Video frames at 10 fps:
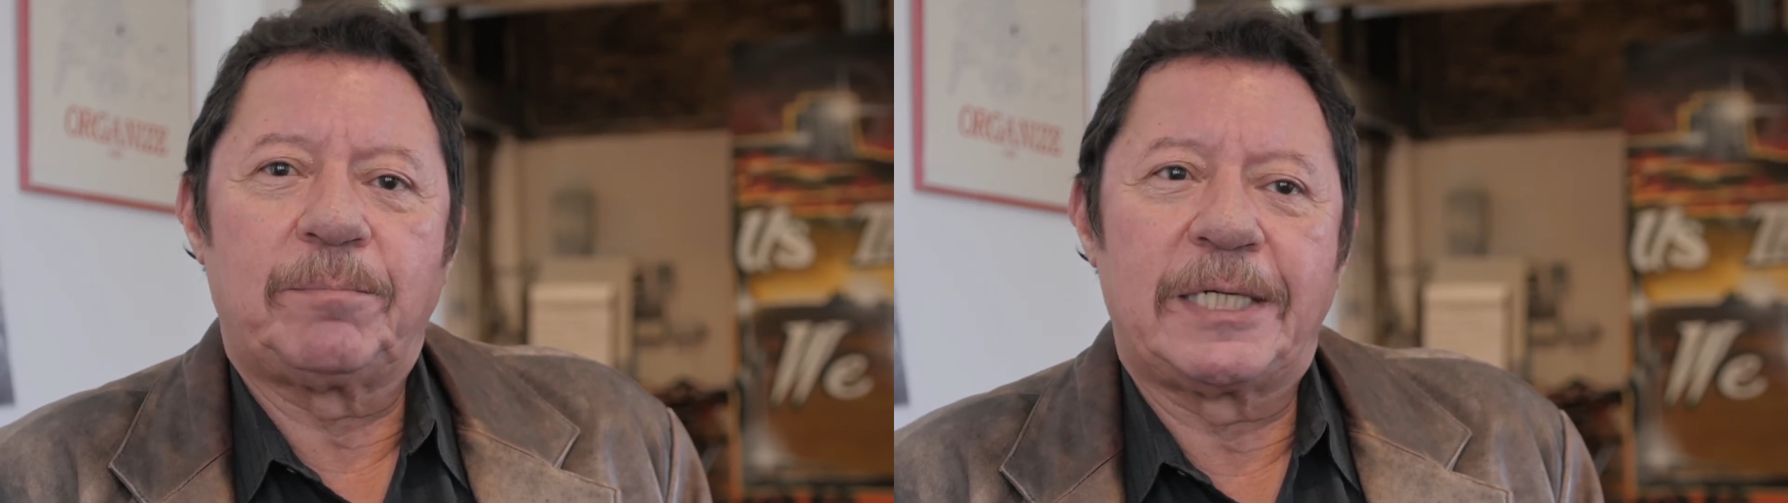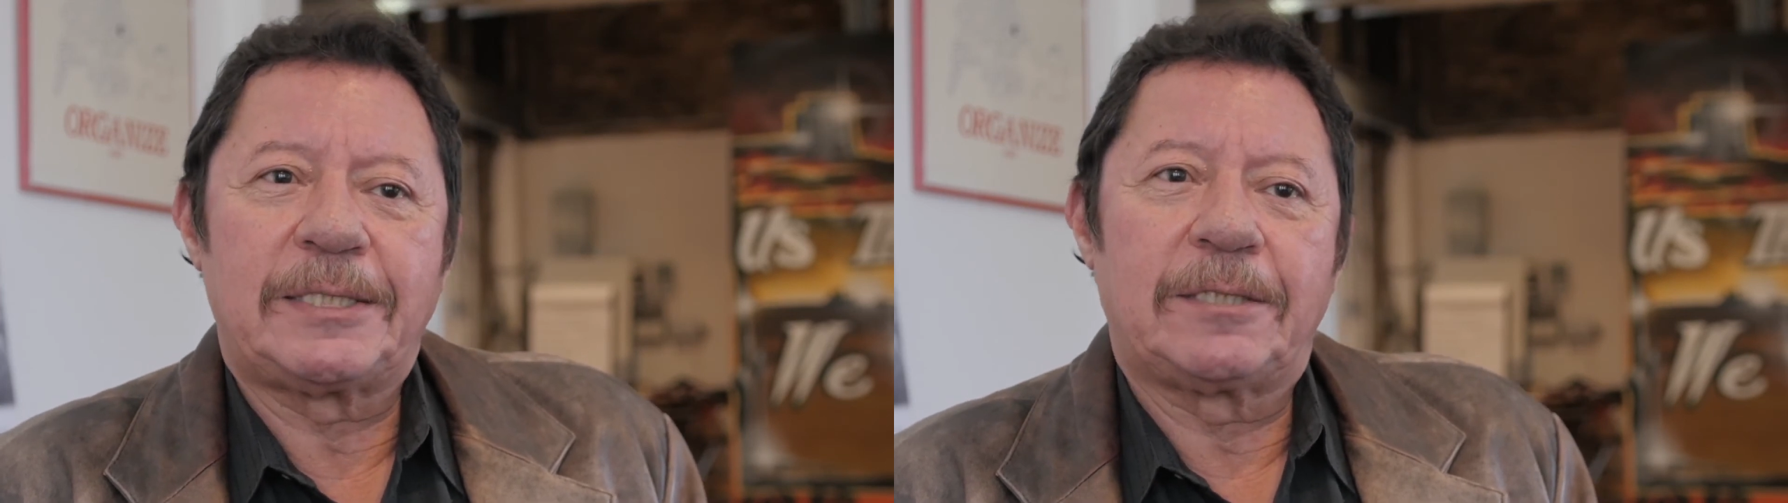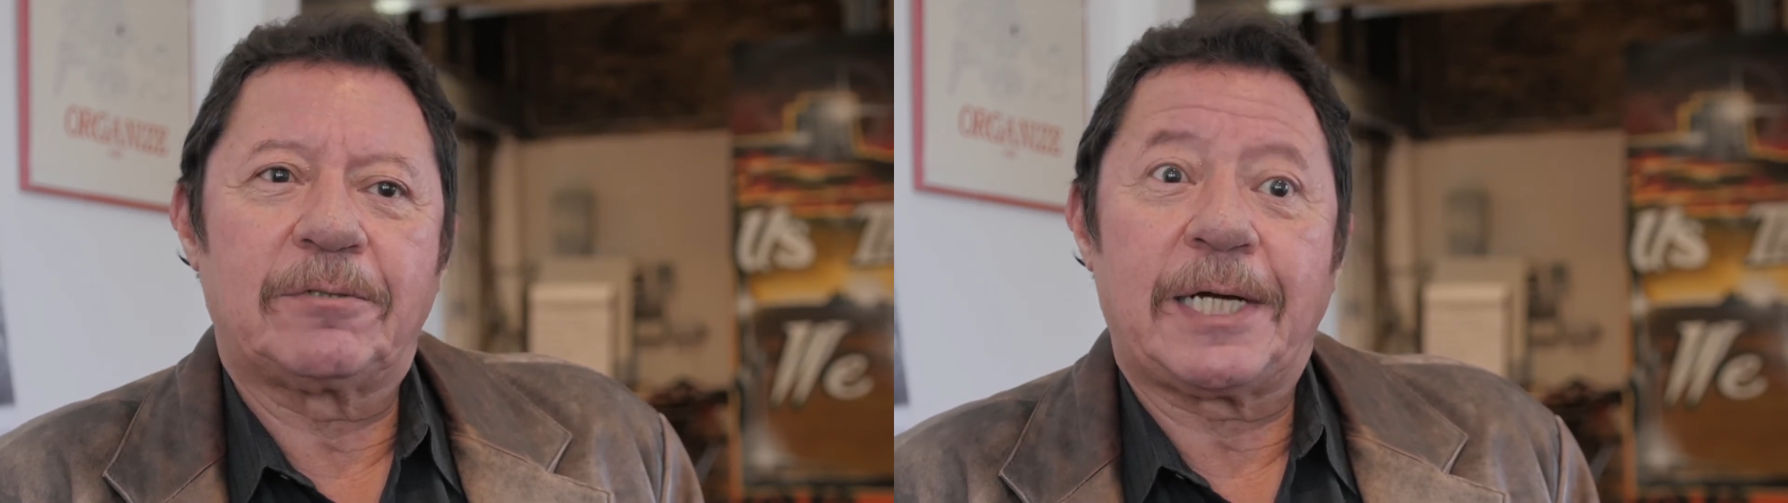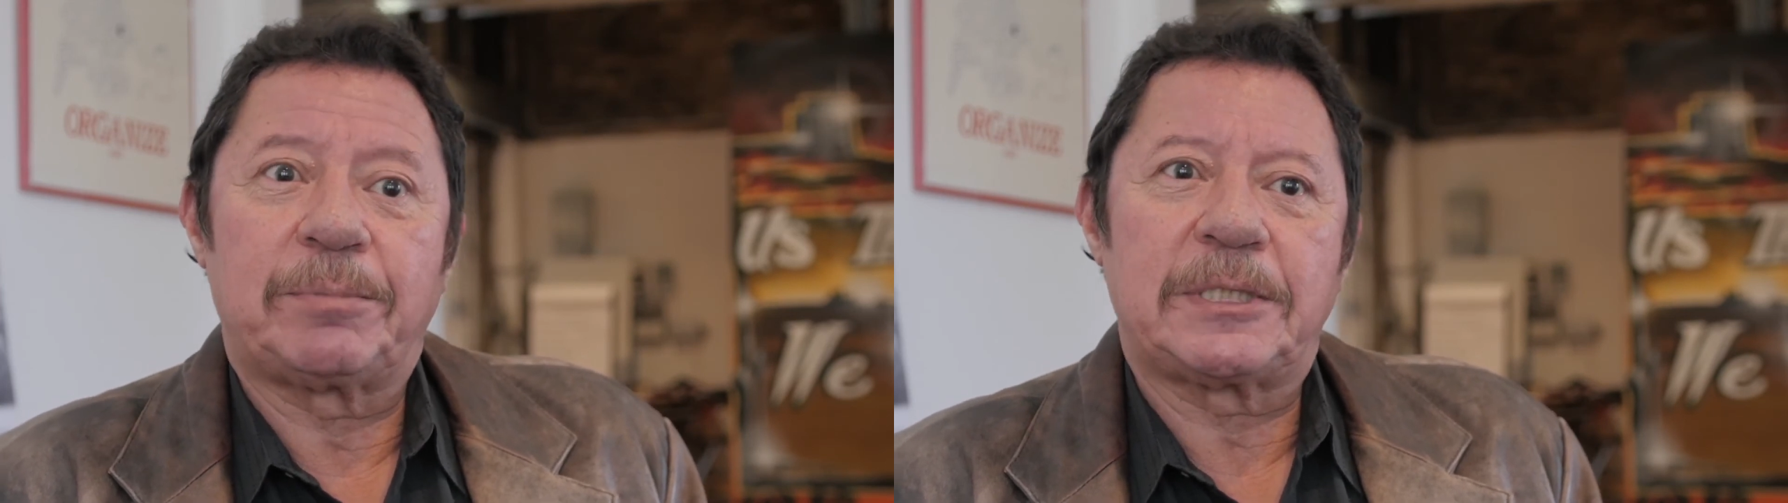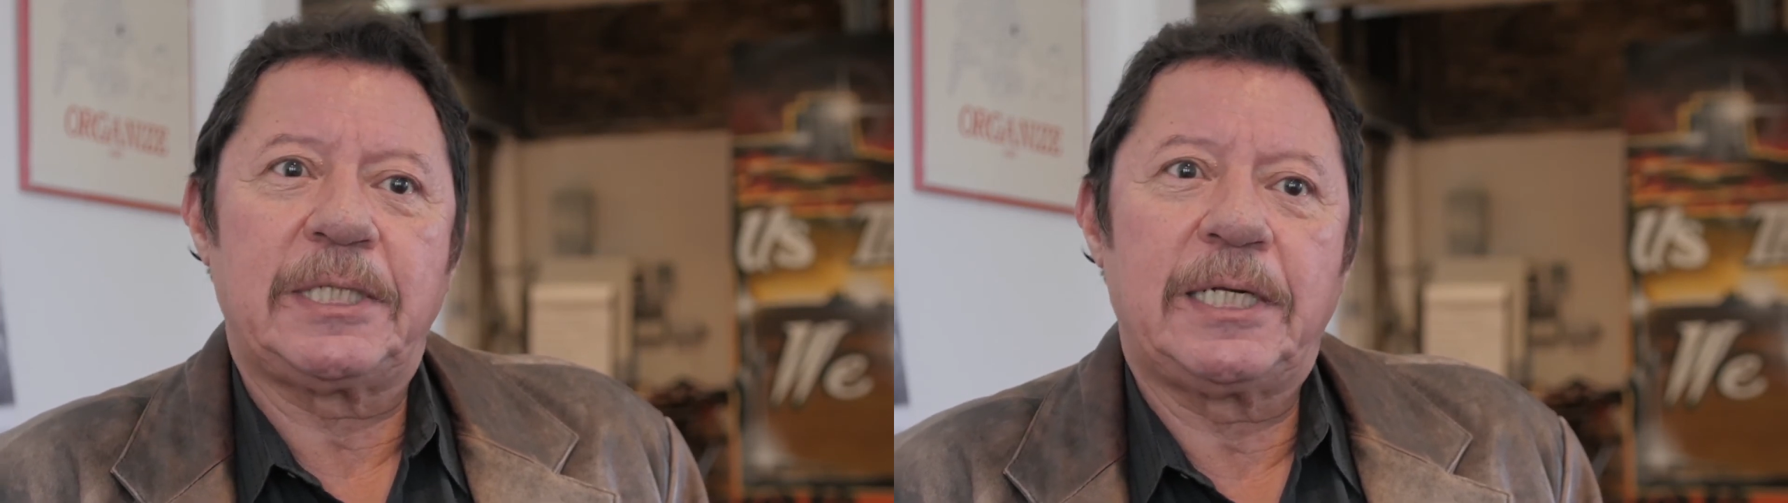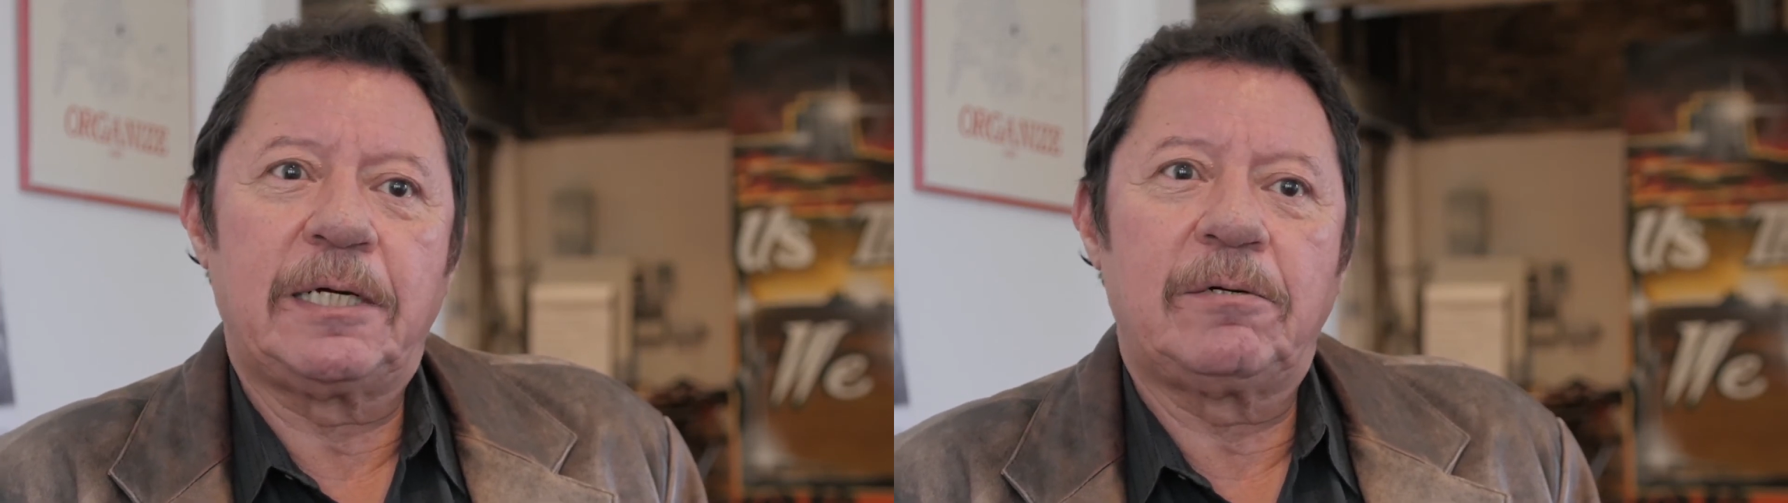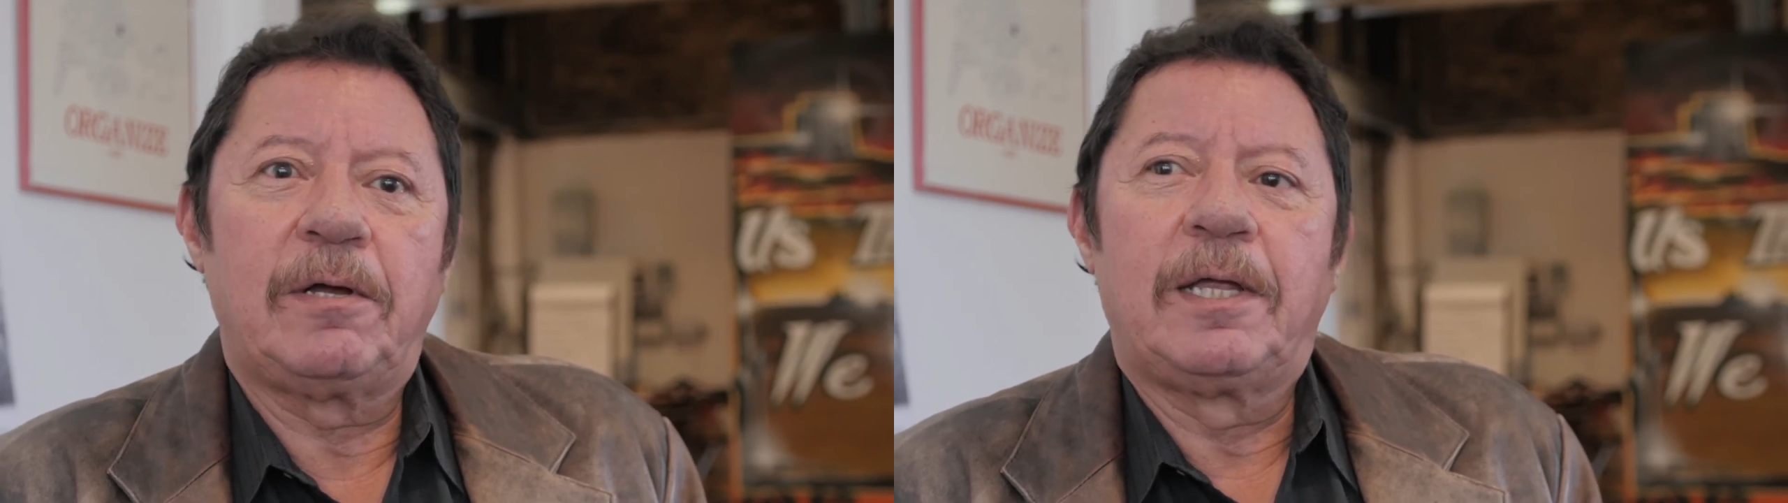by Central Campesino.